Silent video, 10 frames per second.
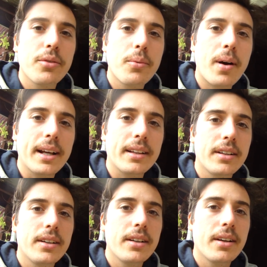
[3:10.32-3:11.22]
to white,
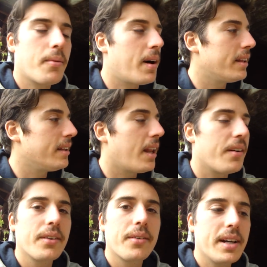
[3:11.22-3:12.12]
white, yellow,
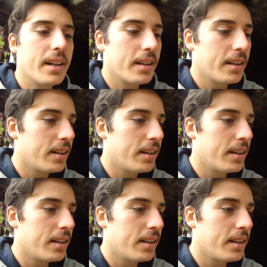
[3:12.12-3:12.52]
and green.